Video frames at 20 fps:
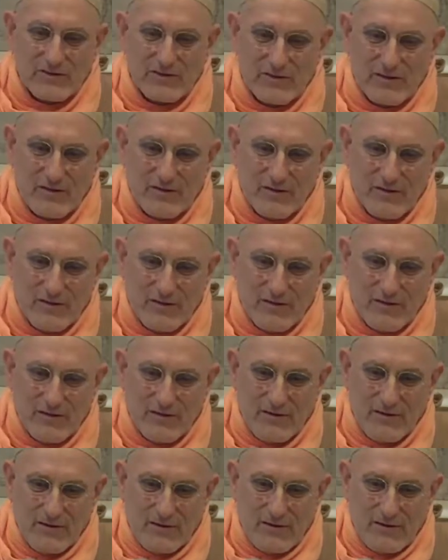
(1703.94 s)
should be catching
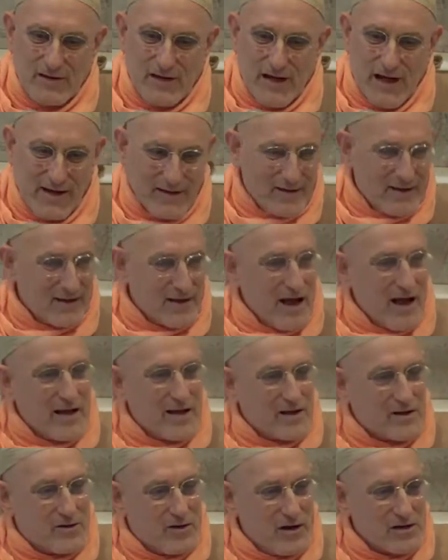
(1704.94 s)
from this.
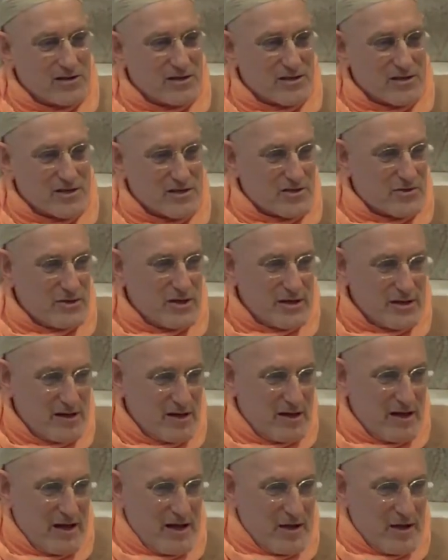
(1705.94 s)
And the
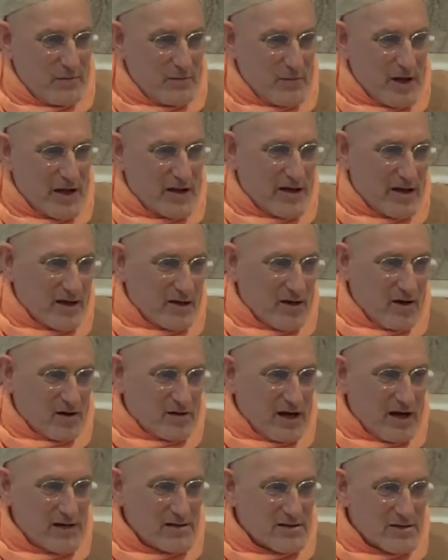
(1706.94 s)
guy across the street